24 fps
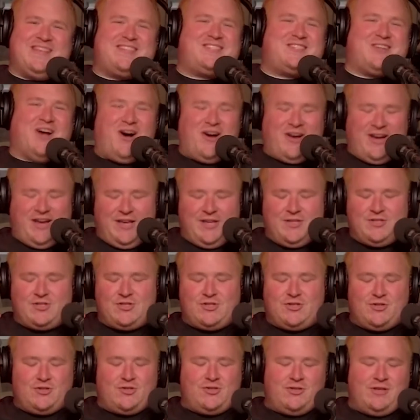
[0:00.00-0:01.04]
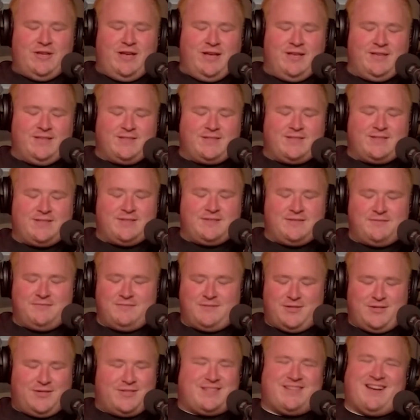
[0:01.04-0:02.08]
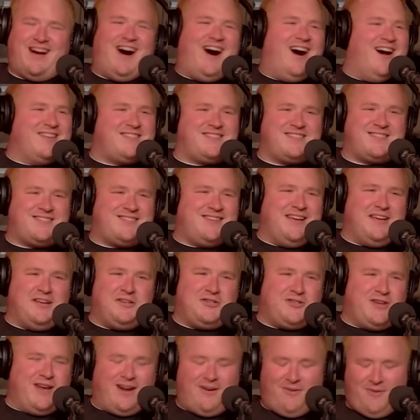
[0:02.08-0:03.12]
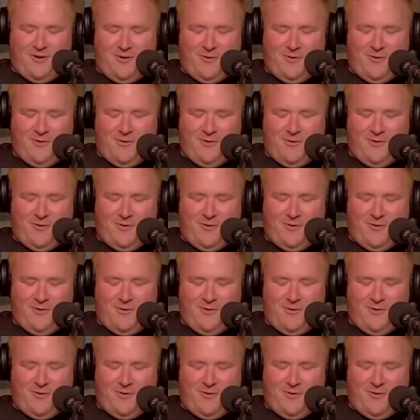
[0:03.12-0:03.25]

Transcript: song is is just us in general.